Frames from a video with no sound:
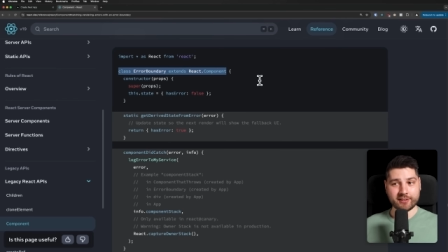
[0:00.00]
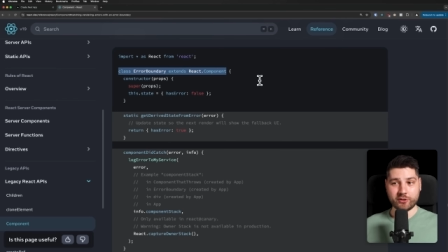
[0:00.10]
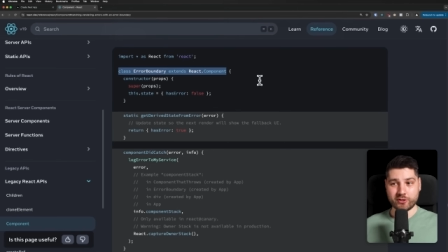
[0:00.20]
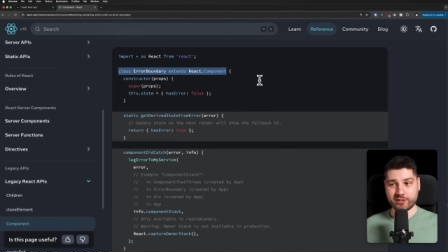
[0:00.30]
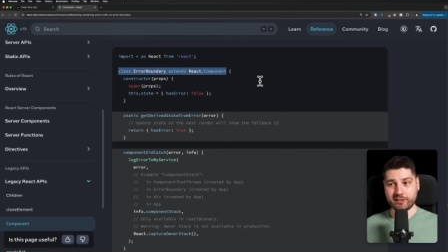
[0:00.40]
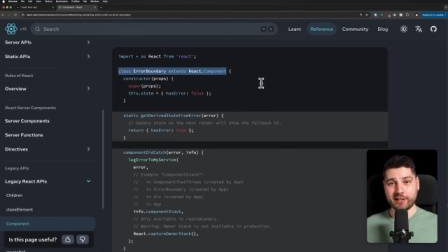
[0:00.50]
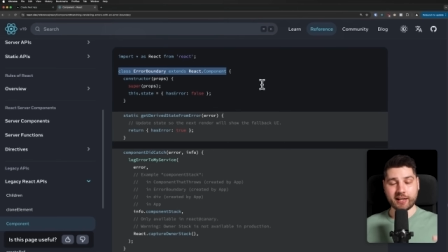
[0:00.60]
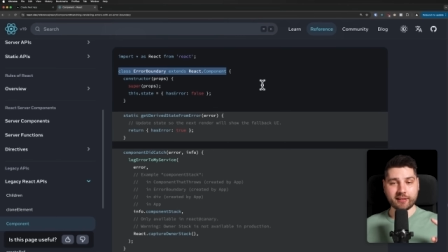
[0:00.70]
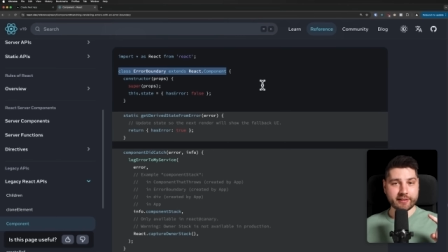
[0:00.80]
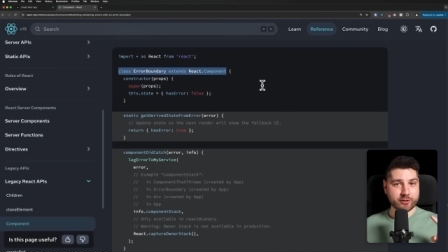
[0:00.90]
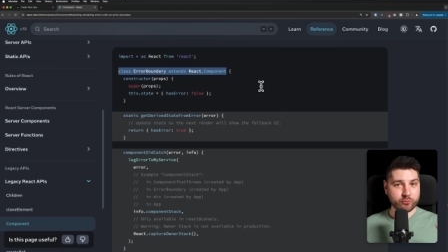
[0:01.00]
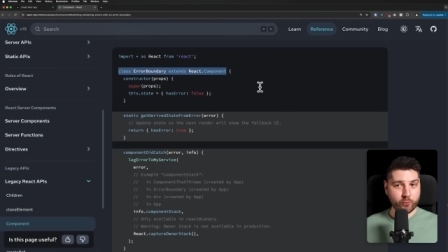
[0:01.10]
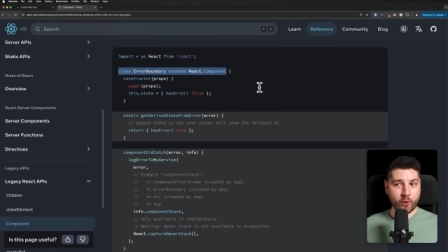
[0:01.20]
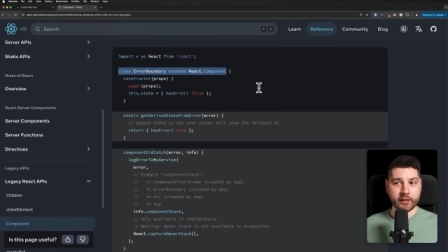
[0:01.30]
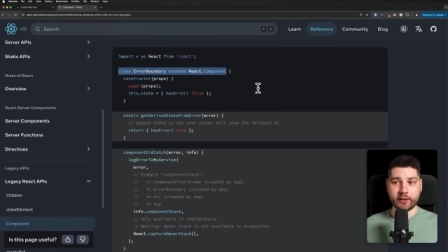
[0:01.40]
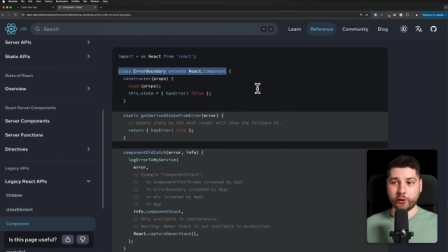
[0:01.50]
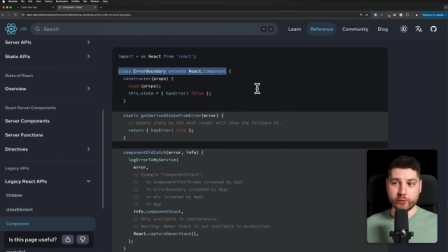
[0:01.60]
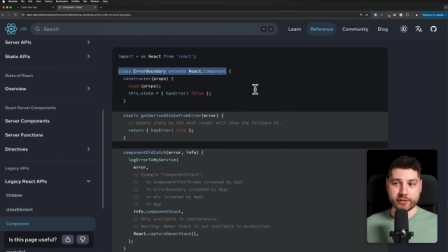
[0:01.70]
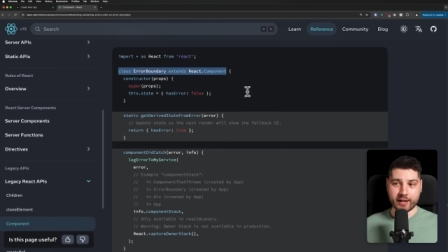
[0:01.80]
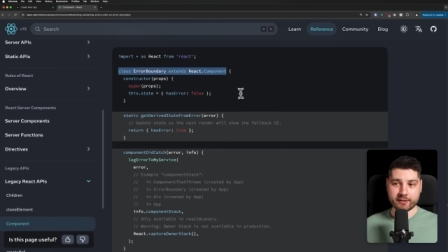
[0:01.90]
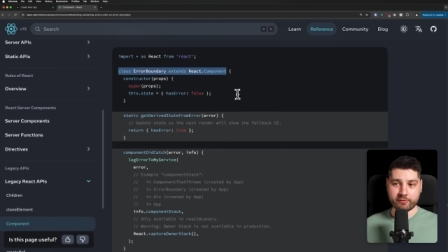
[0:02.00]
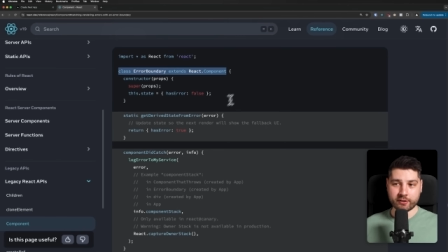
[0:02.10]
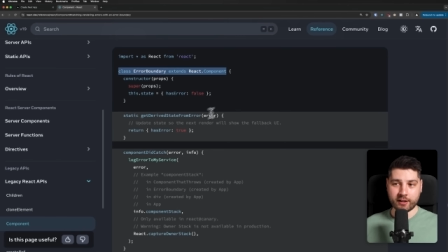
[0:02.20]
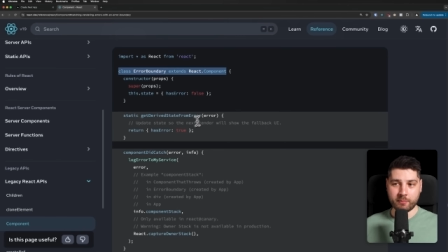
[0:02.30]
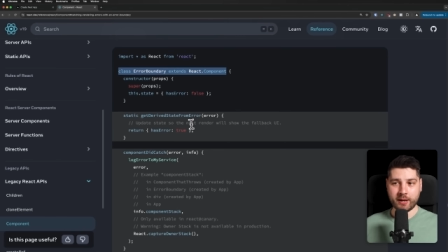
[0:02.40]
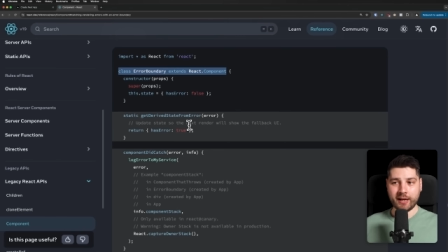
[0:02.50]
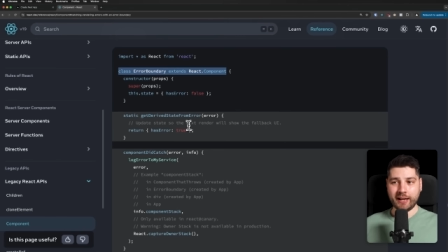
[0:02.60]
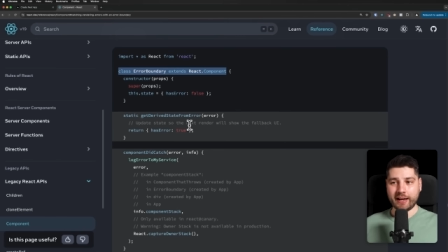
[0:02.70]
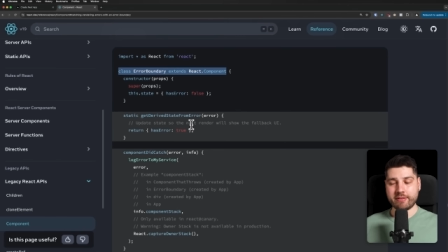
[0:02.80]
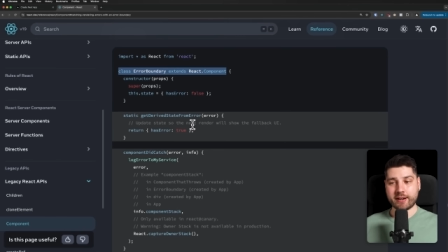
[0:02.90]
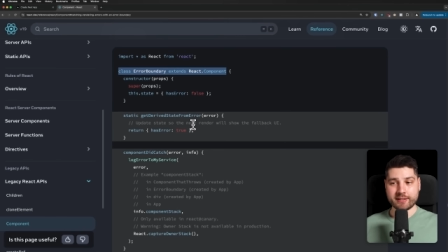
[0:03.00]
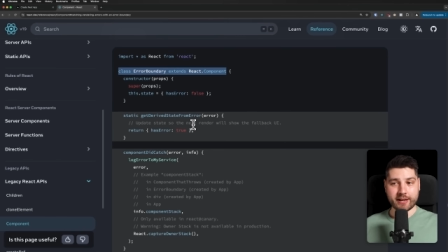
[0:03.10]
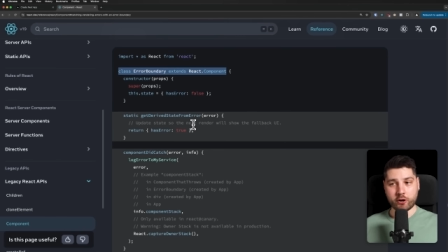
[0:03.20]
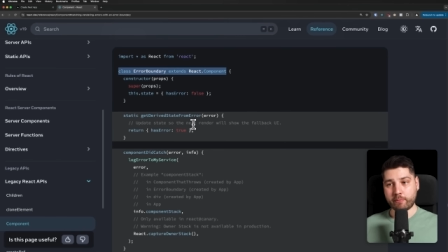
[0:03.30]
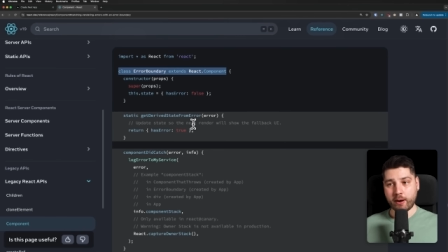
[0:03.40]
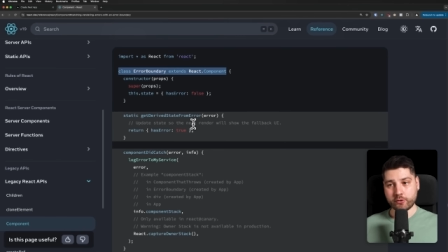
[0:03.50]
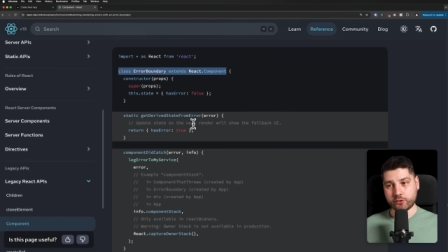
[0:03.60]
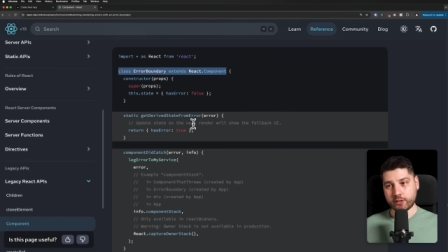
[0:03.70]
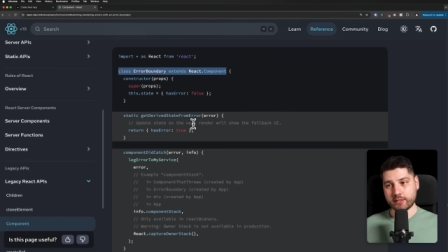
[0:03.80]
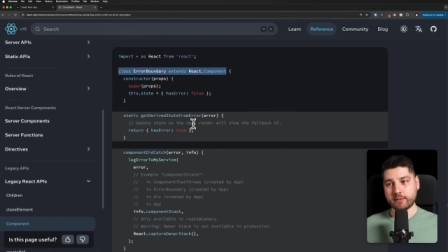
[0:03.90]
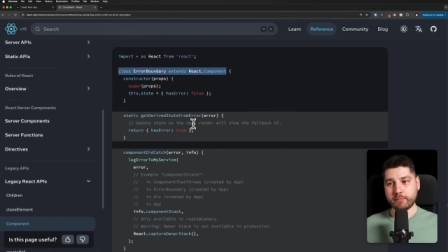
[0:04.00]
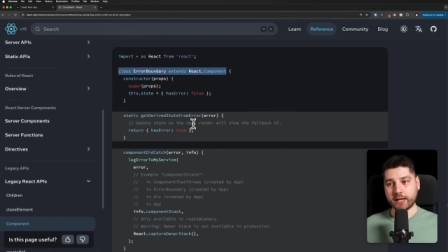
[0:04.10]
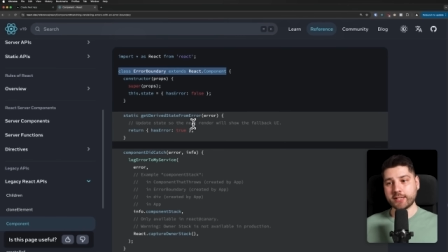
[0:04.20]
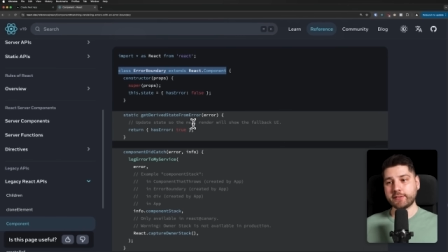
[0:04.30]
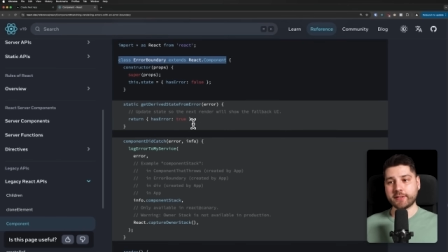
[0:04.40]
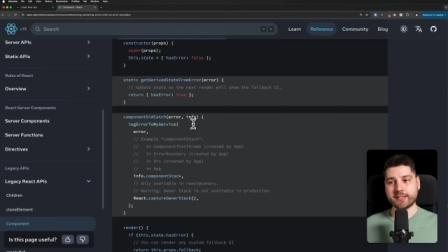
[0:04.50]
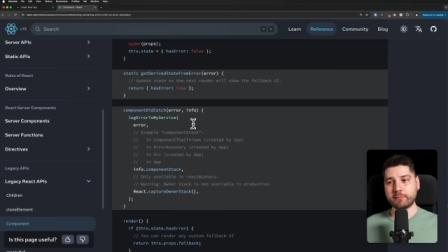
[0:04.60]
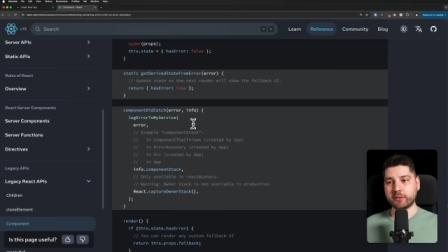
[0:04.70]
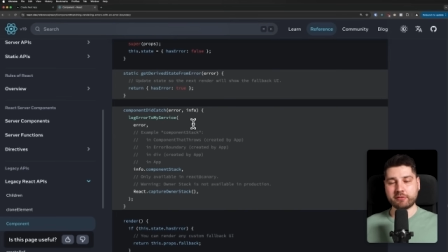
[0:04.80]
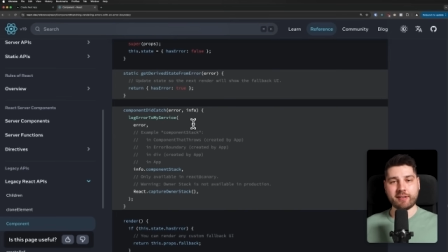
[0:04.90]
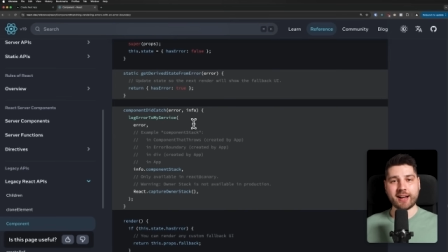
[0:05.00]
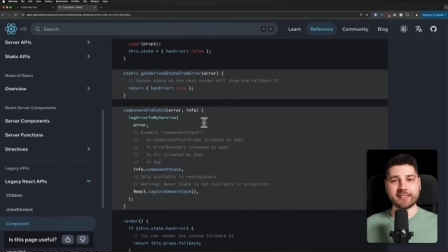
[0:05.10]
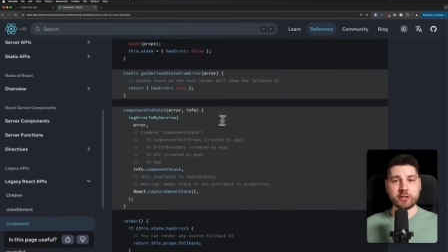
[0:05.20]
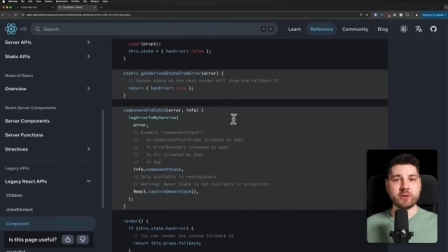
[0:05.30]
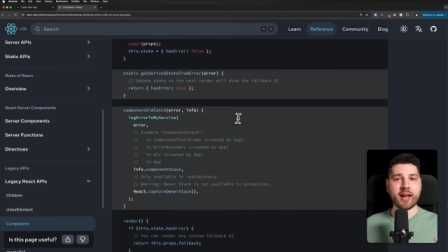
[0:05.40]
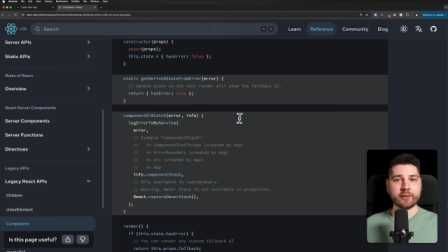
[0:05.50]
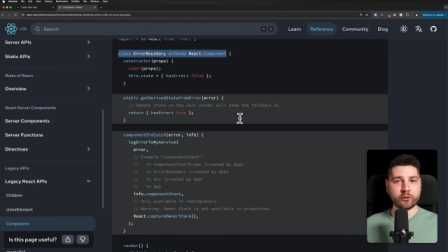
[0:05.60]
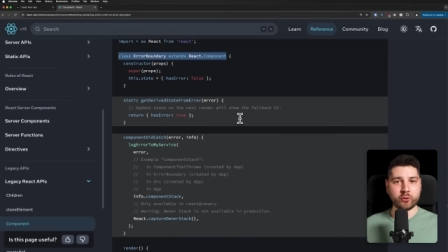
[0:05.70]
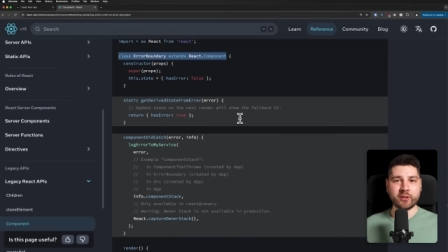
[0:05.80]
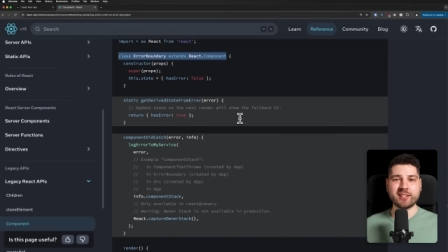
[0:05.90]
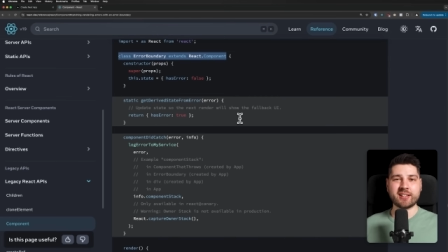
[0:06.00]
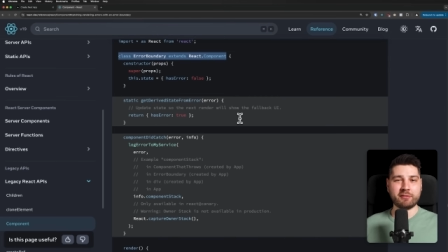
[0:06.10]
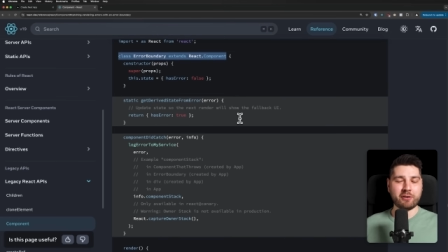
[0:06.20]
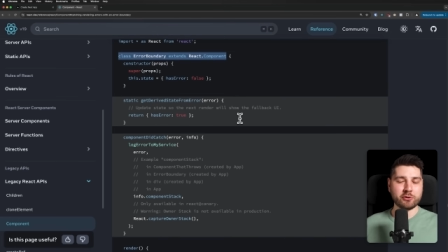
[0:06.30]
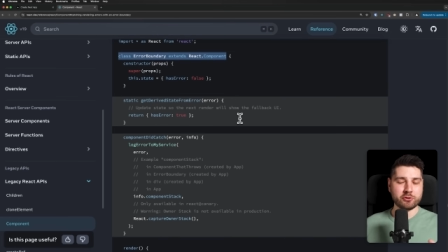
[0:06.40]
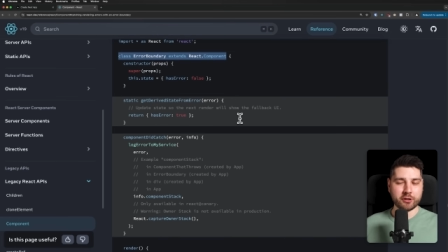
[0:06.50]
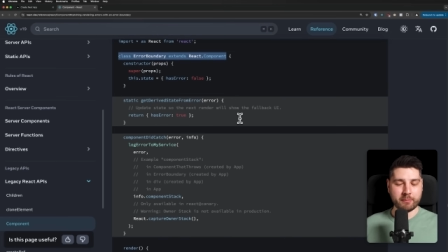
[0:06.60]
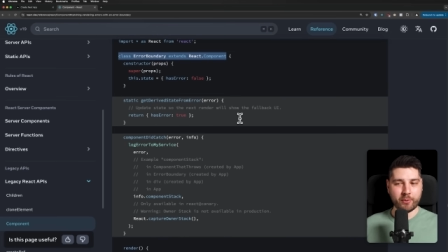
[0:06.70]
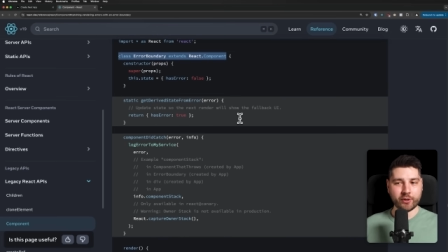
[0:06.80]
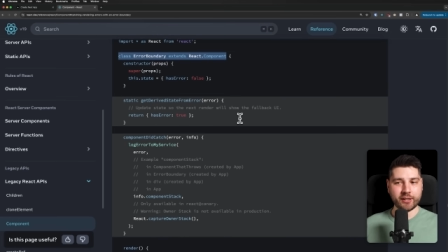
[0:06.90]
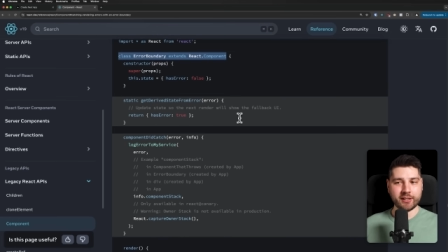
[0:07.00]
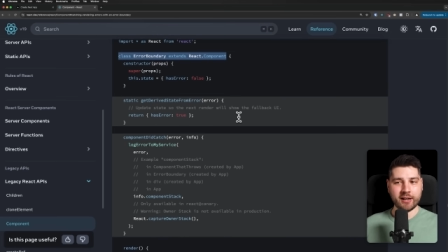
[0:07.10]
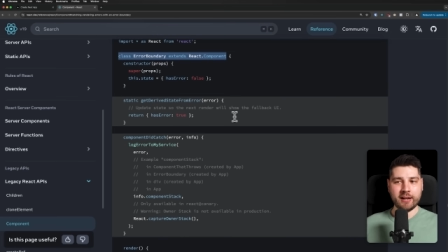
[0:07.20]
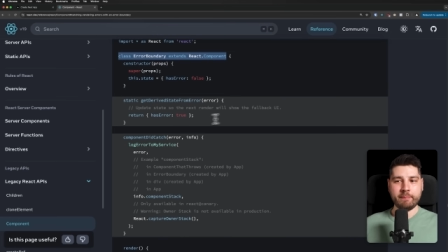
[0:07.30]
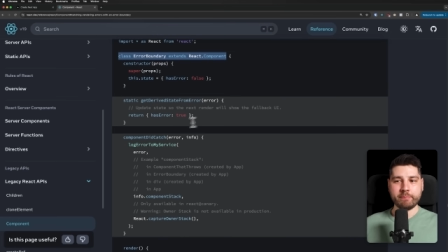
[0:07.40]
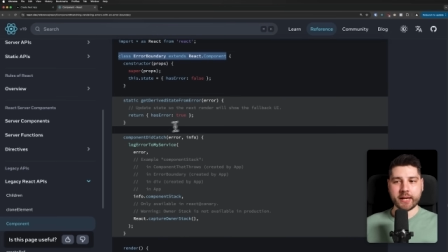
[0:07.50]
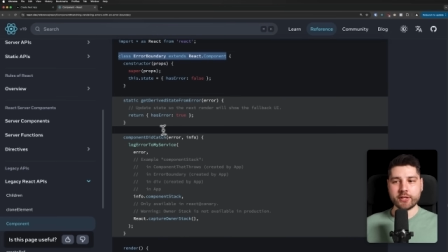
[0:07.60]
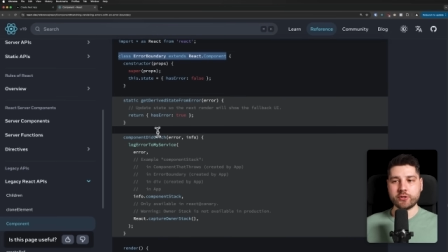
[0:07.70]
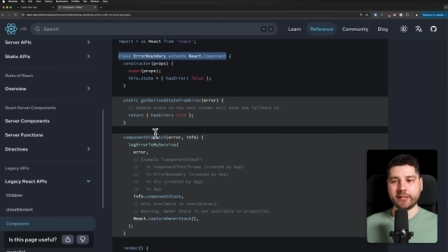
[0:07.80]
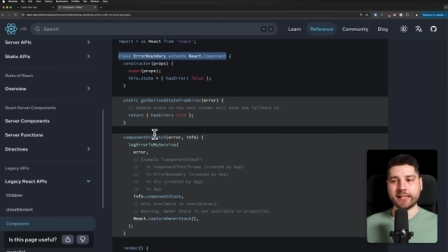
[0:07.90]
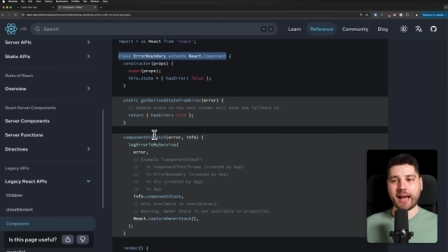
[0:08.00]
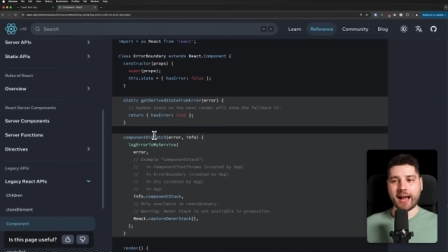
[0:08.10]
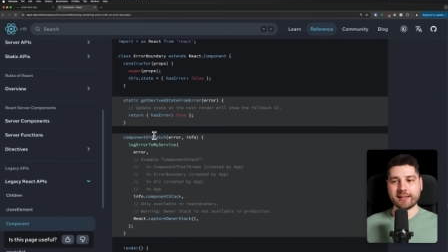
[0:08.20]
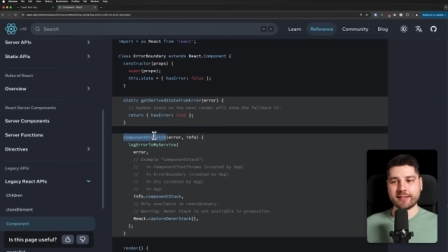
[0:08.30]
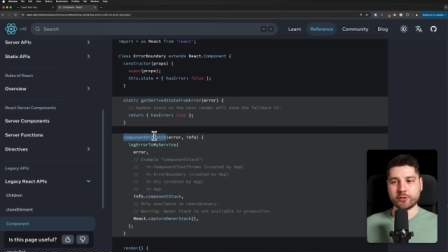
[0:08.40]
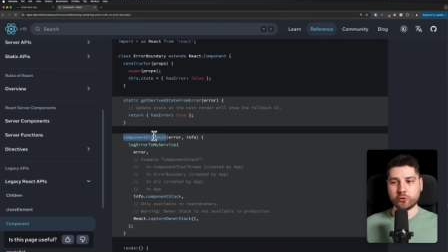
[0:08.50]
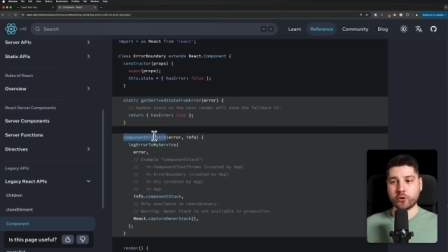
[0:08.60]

There's still at least one use case for them and that is error boundaries because of the simple fact that you can't do this in a functional component because you need access to